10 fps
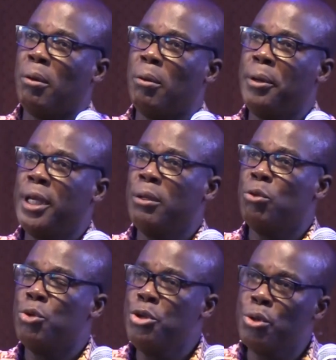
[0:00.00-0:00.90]

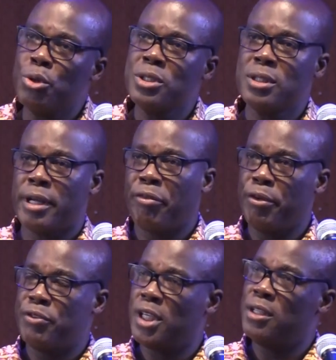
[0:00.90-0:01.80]
we use the
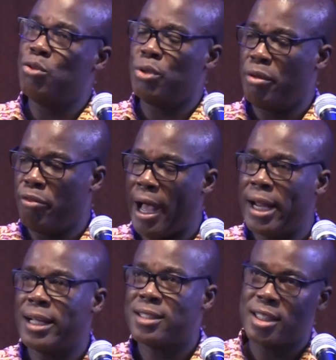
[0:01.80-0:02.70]
15 to divide